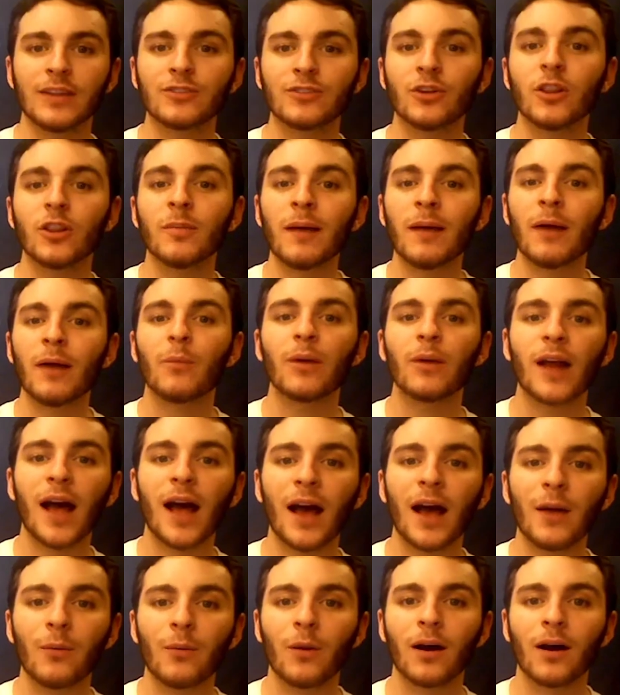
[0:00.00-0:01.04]
It's all about what
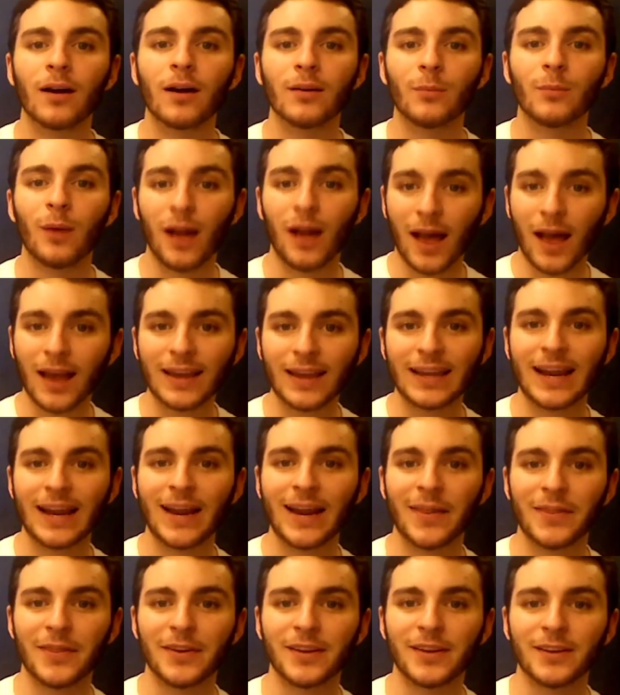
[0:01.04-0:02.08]
I want, what I get
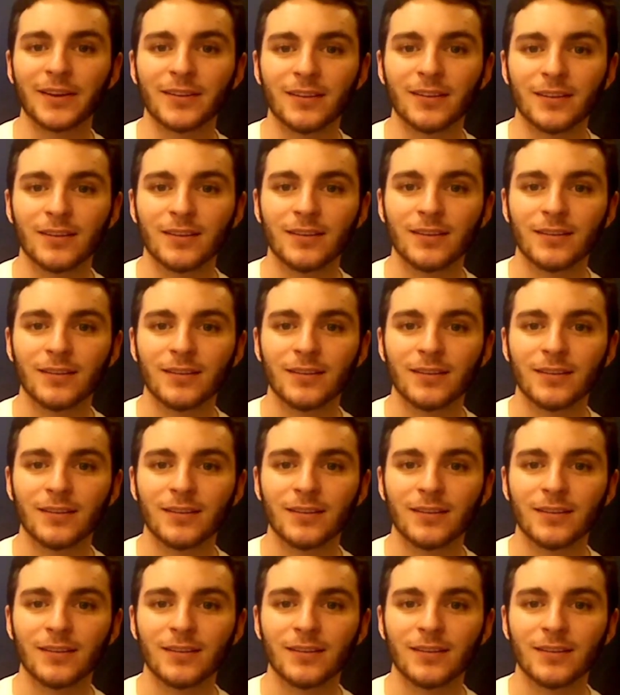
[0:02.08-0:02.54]
out of the deal.